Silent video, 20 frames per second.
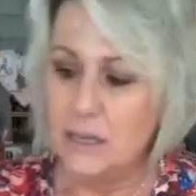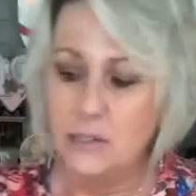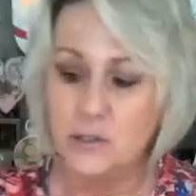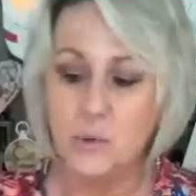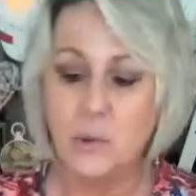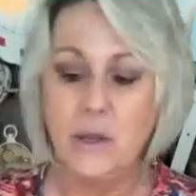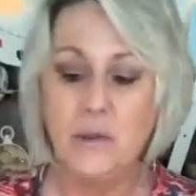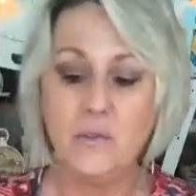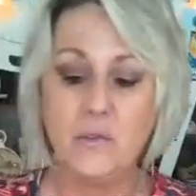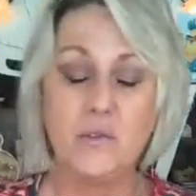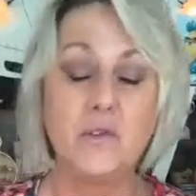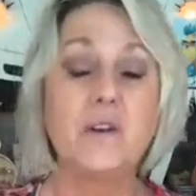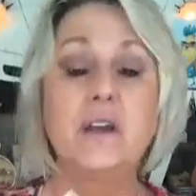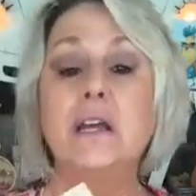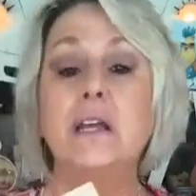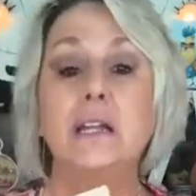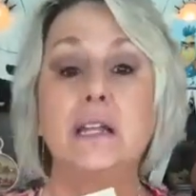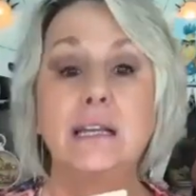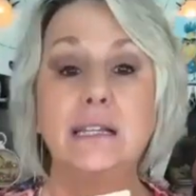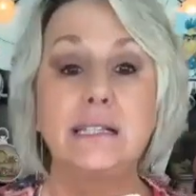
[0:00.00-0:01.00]
My sweet
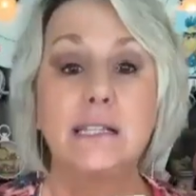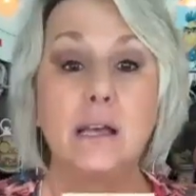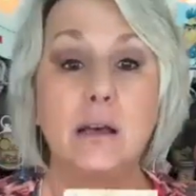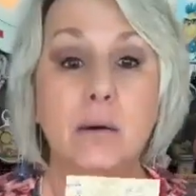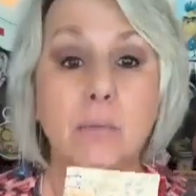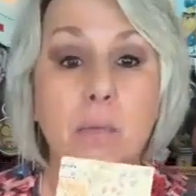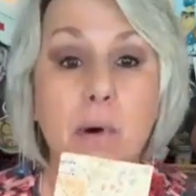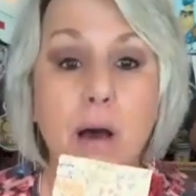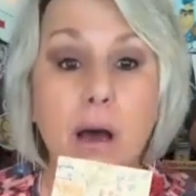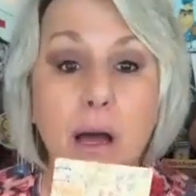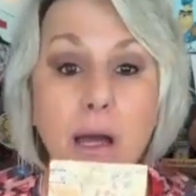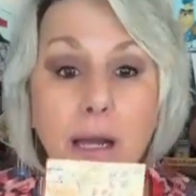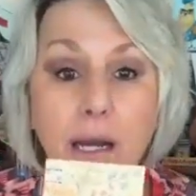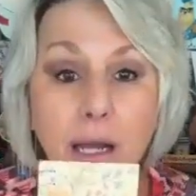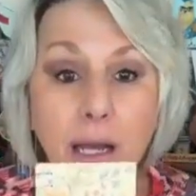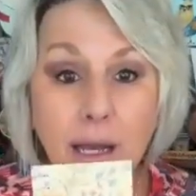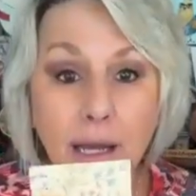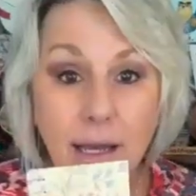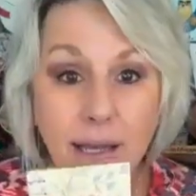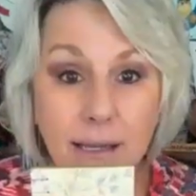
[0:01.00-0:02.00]
friend Lisa
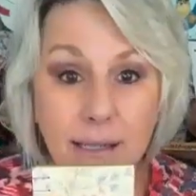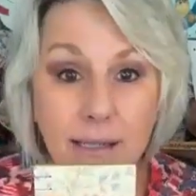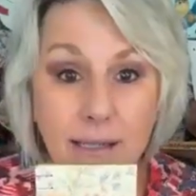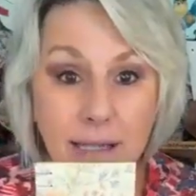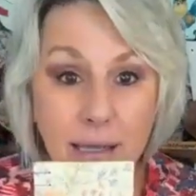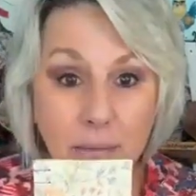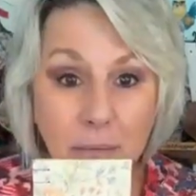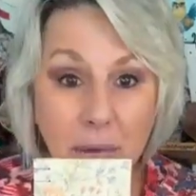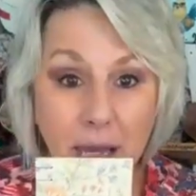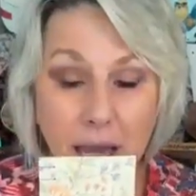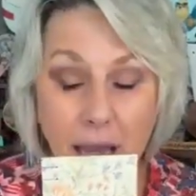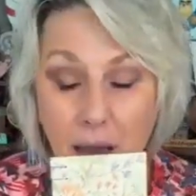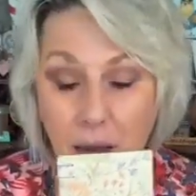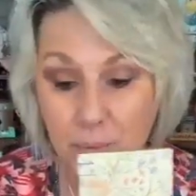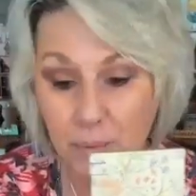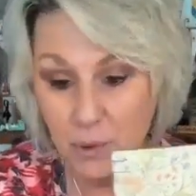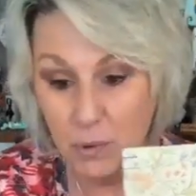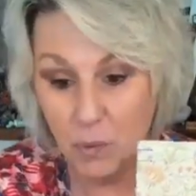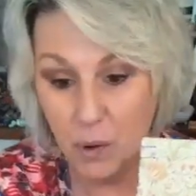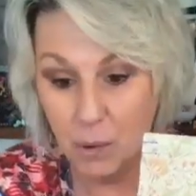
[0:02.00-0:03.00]
Ahmad sent me, I
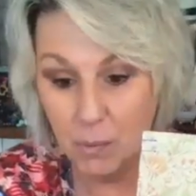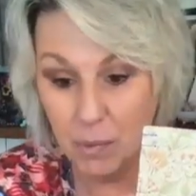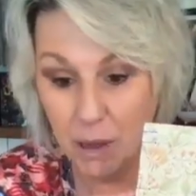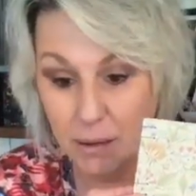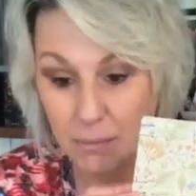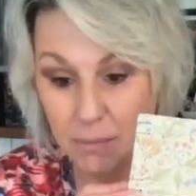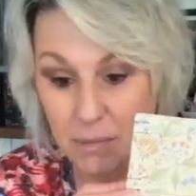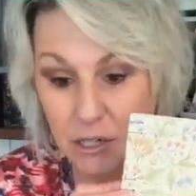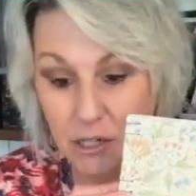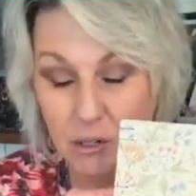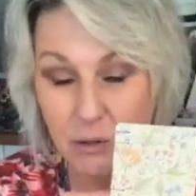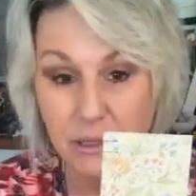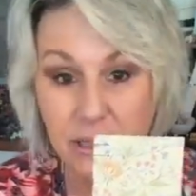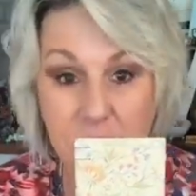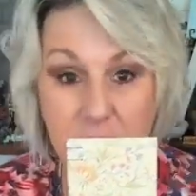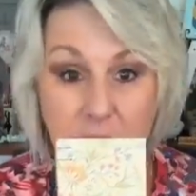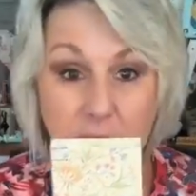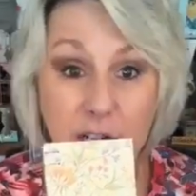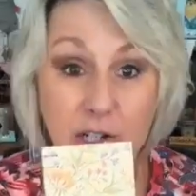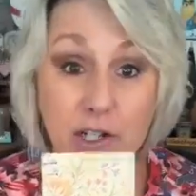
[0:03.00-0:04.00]
hope you won't mind me
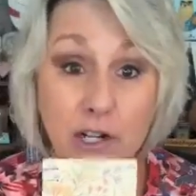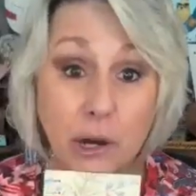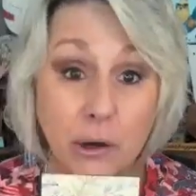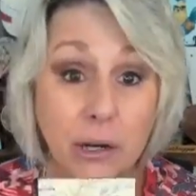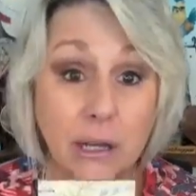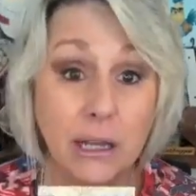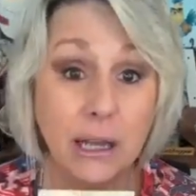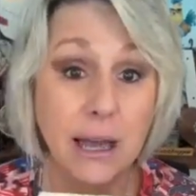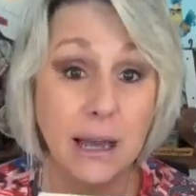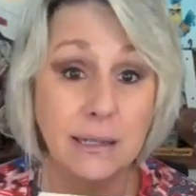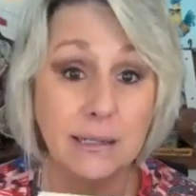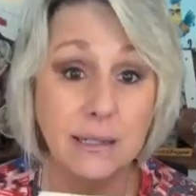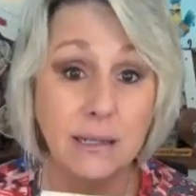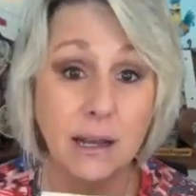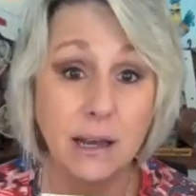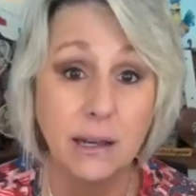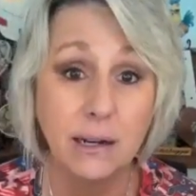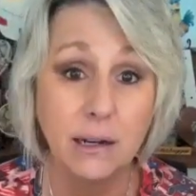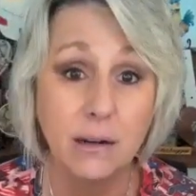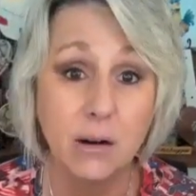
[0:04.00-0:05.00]
showing this. I showed it
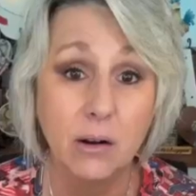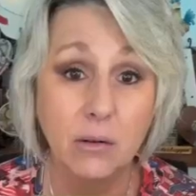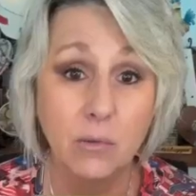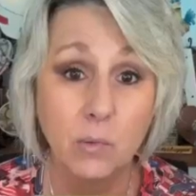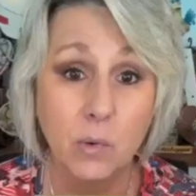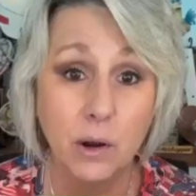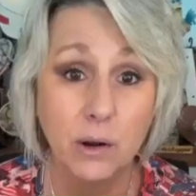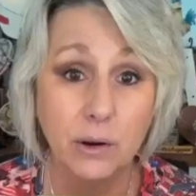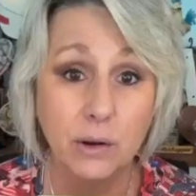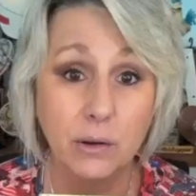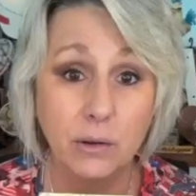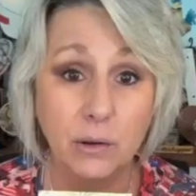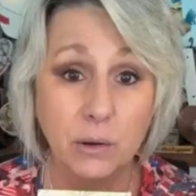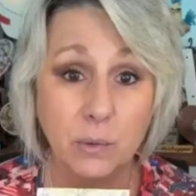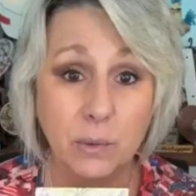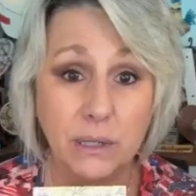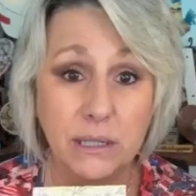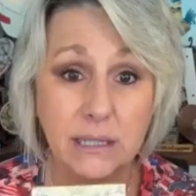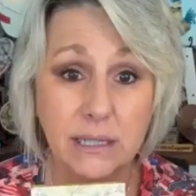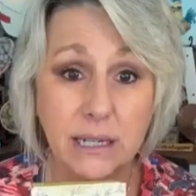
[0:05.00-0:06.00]
last night in
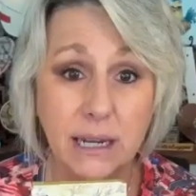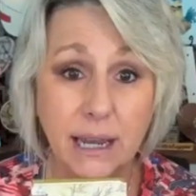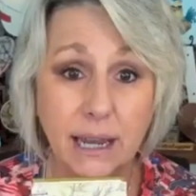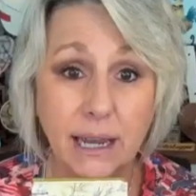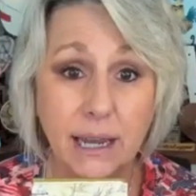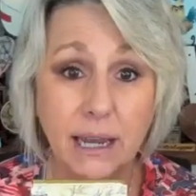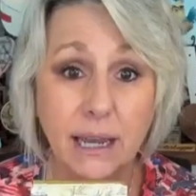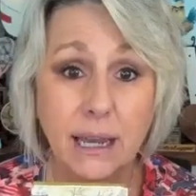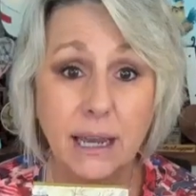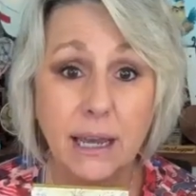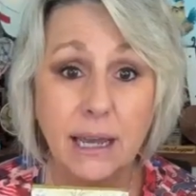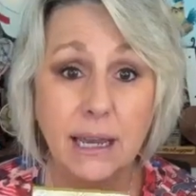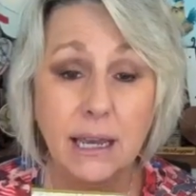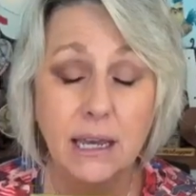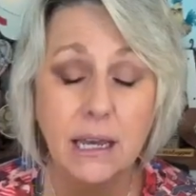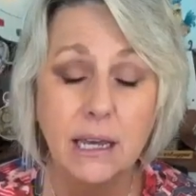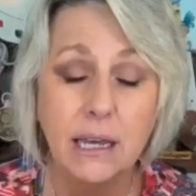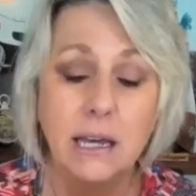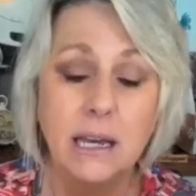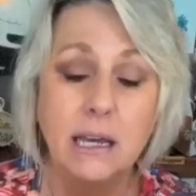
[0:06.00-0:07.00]
Watercolor Wednesday
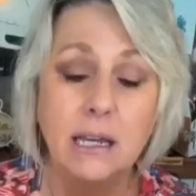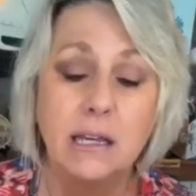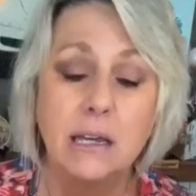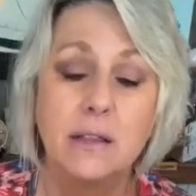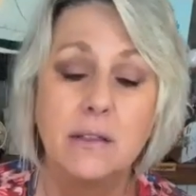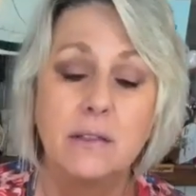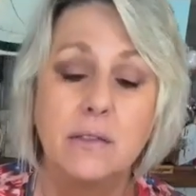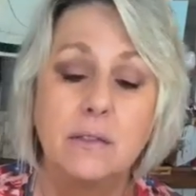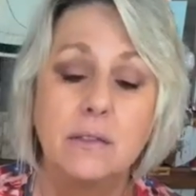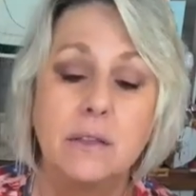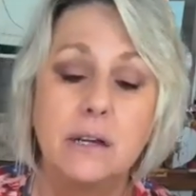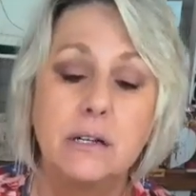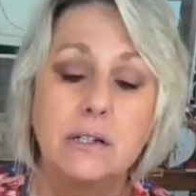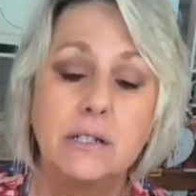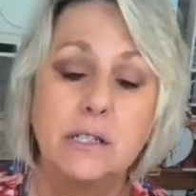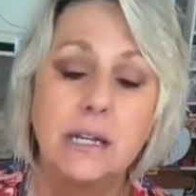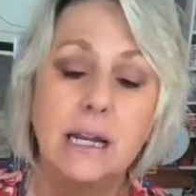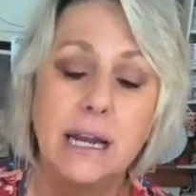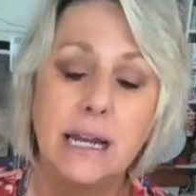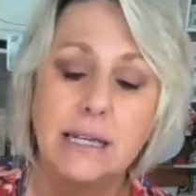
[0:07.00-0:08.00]

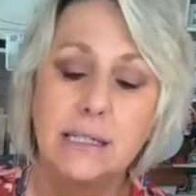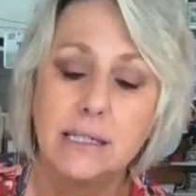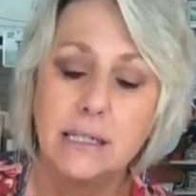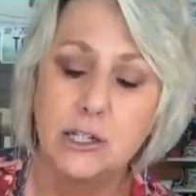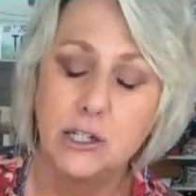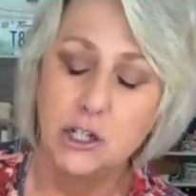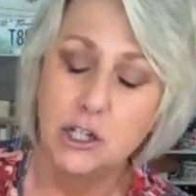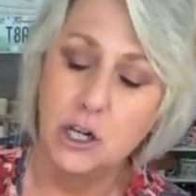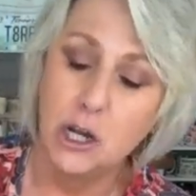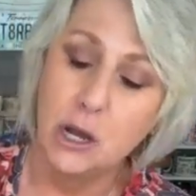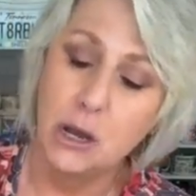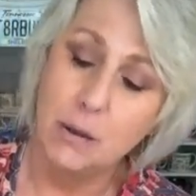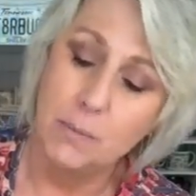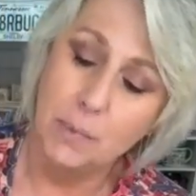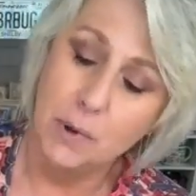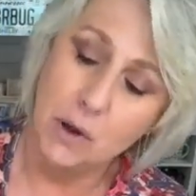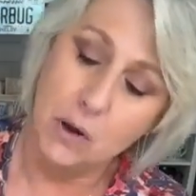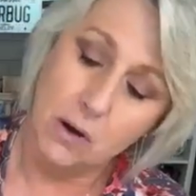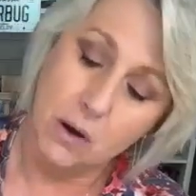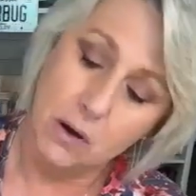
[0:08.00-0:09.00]
there's an Etsy
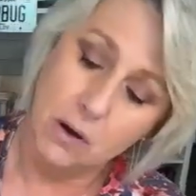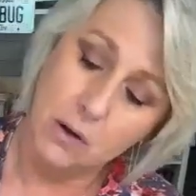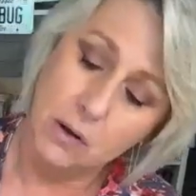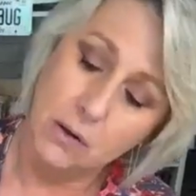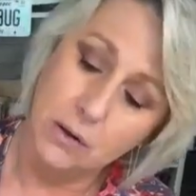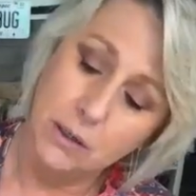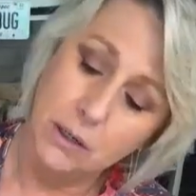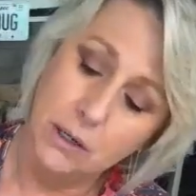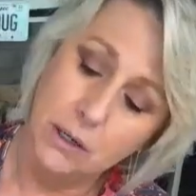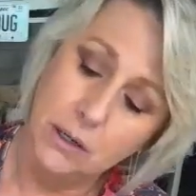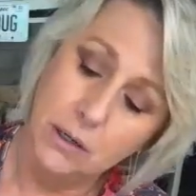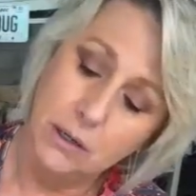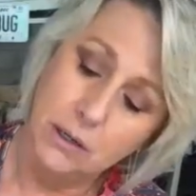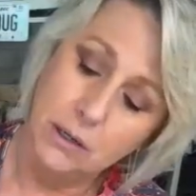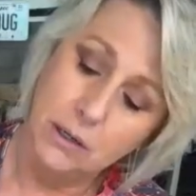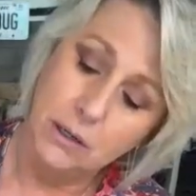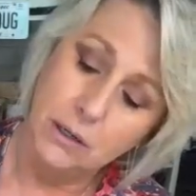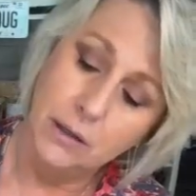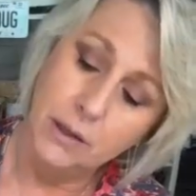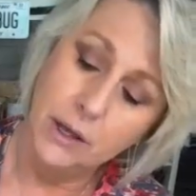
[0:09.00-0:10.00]
shop called
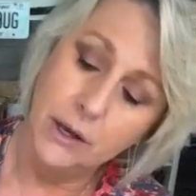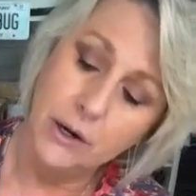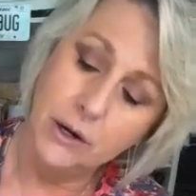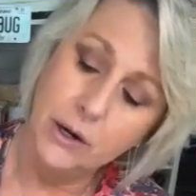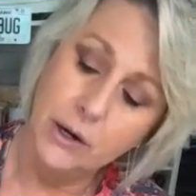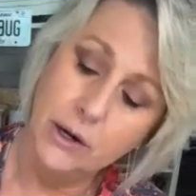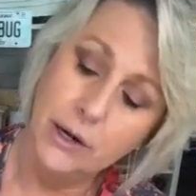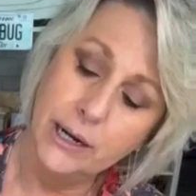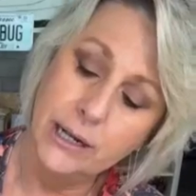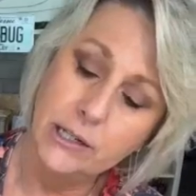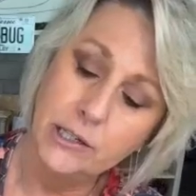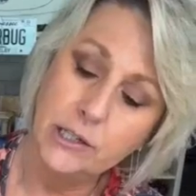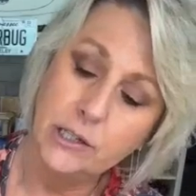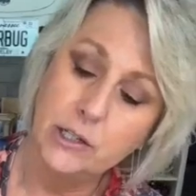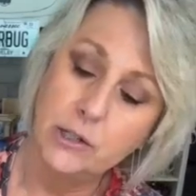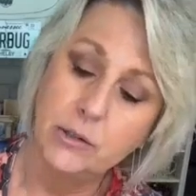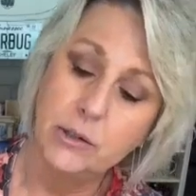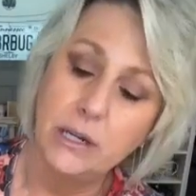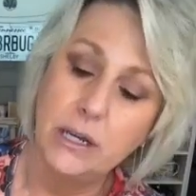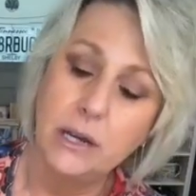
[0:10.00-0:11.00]
the Ernie
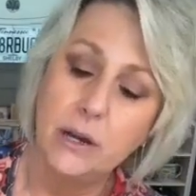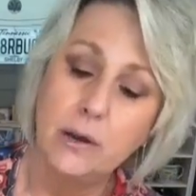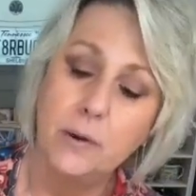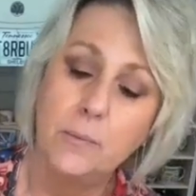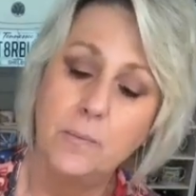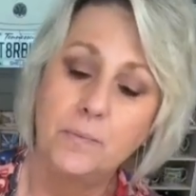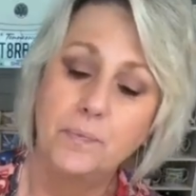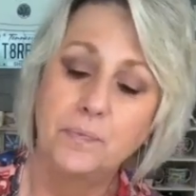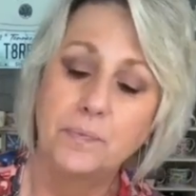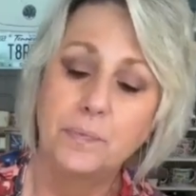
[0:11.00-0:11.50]
Studio